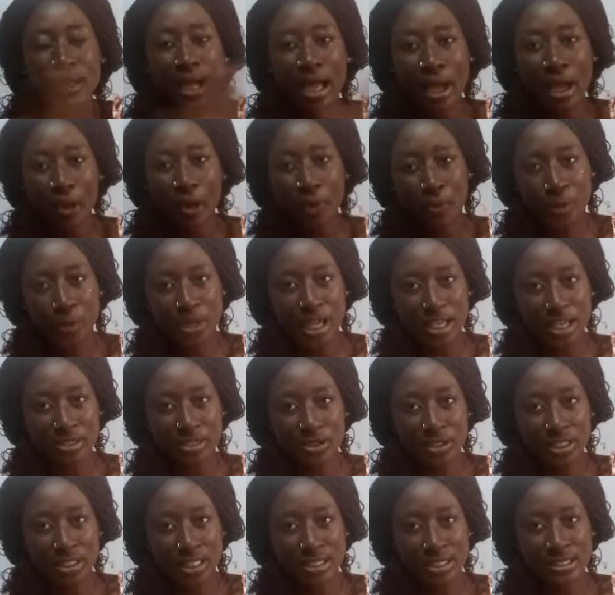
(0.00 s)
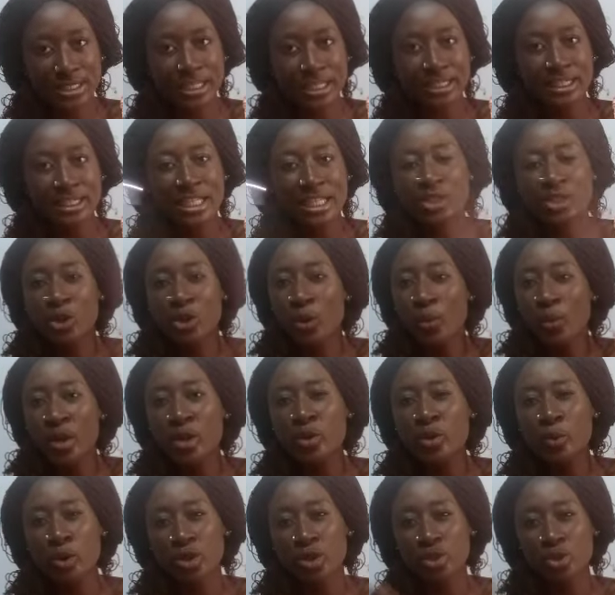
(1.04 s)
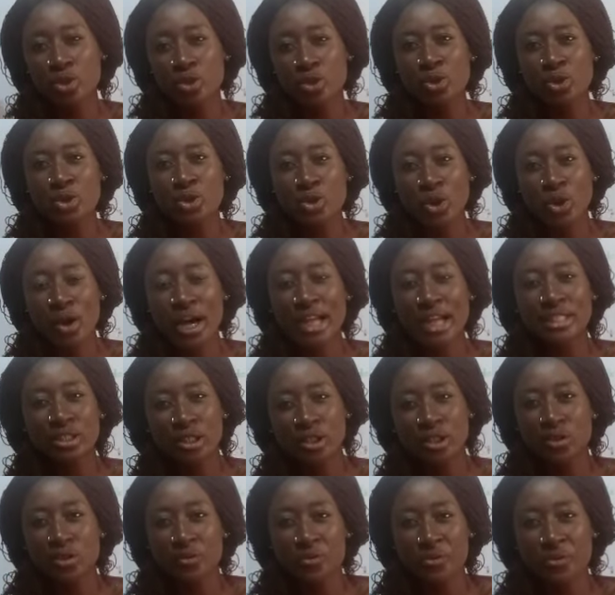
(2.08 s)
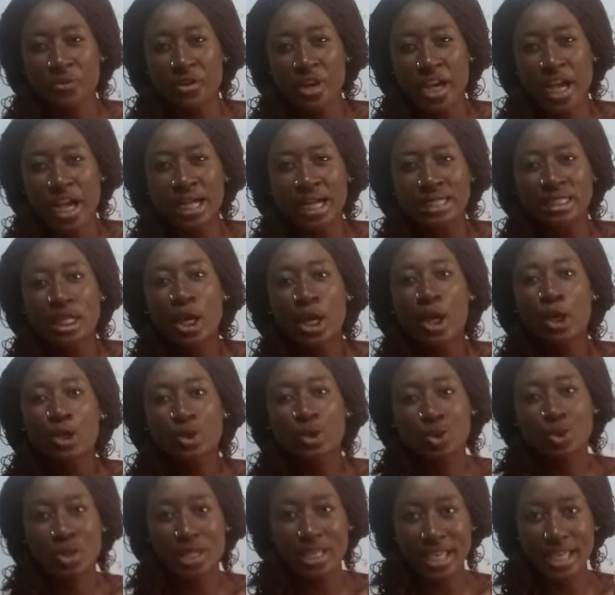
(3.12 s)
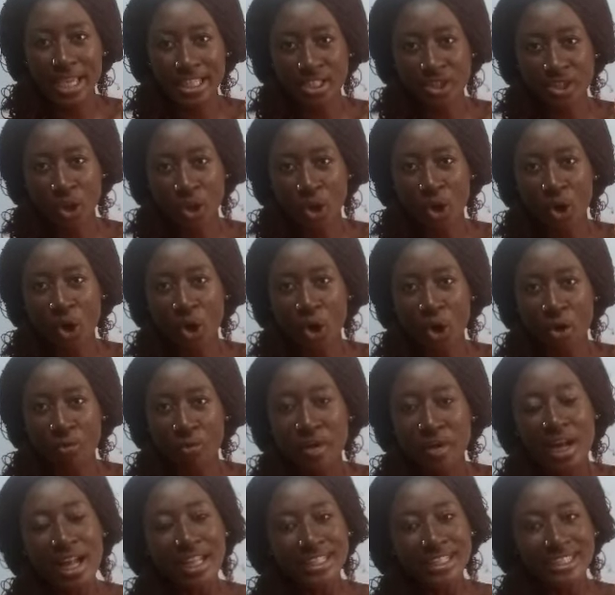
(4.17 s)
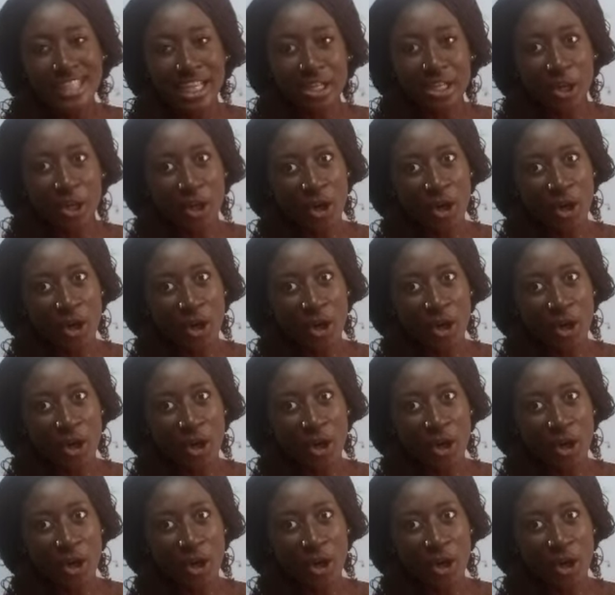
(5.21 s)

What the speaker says: I hope you guys understand. There's no way you want to use your hand on your free hand to get your curve, that your